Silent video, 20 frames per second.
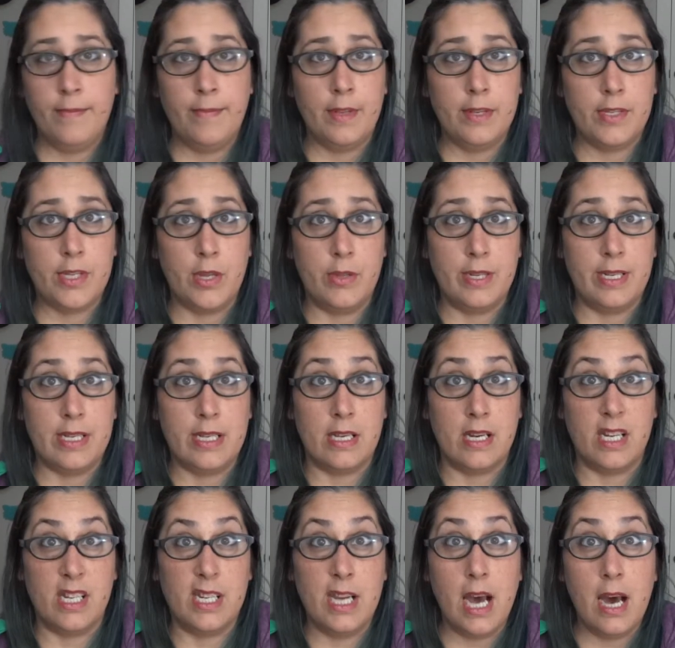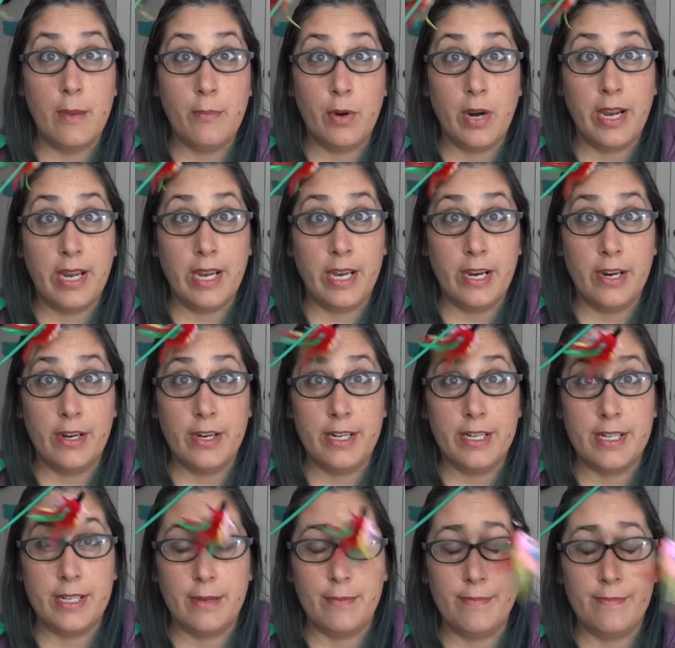So this little knob right here
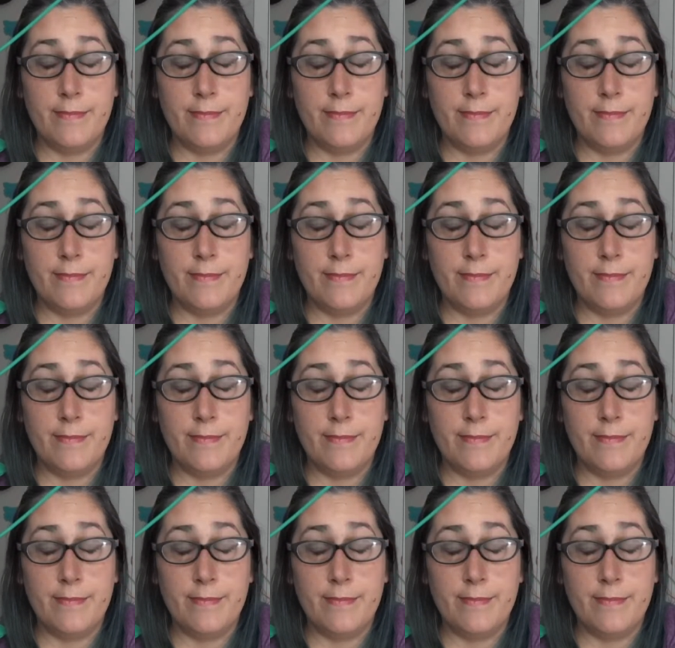is